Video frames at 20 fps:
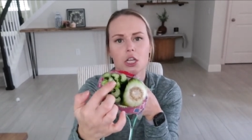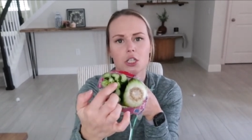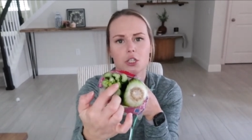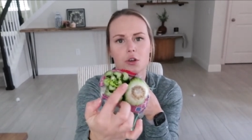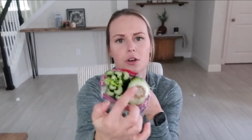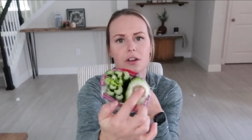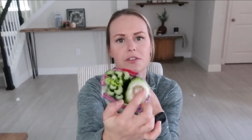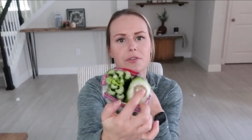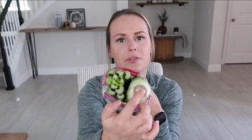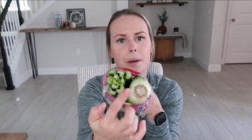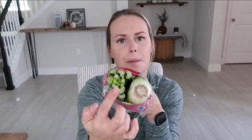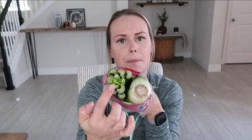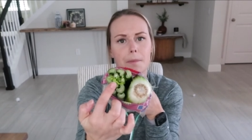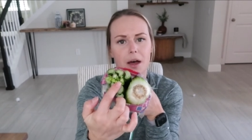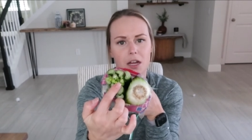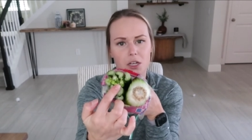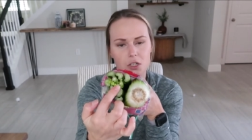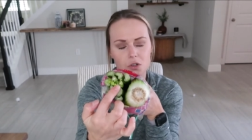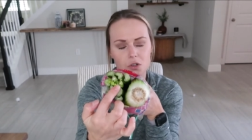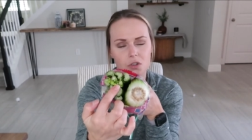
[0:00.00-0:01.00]
Two different
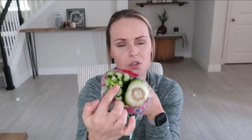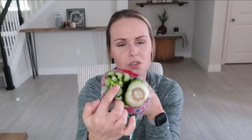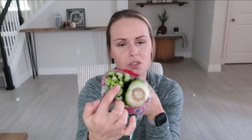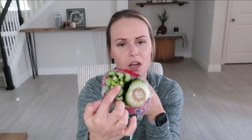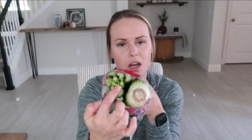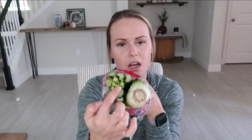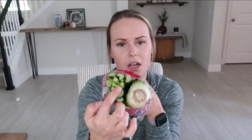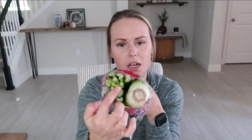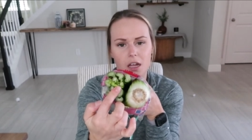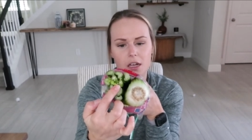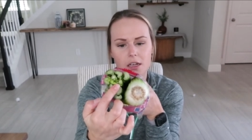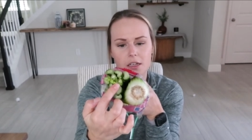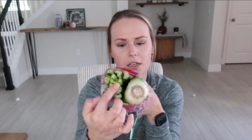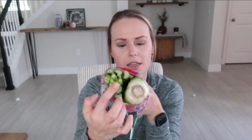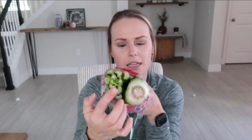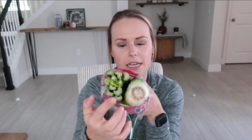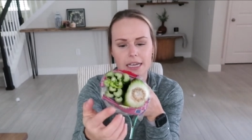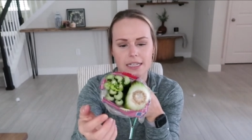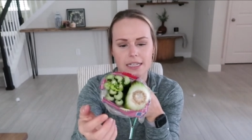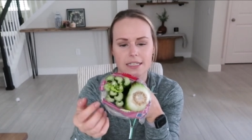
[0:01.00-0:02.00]
bundles
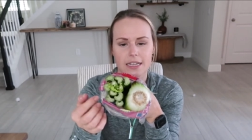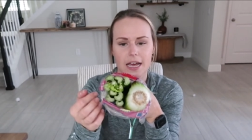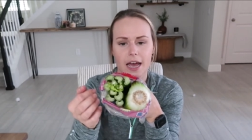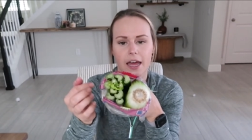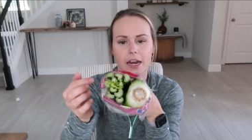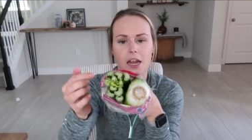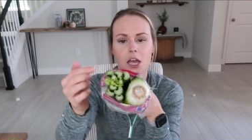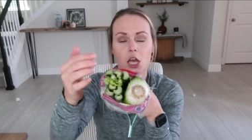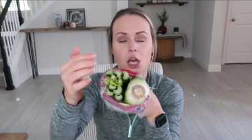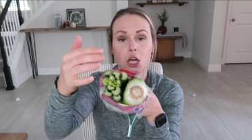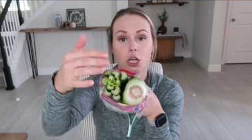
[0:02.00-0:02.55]
on the inside.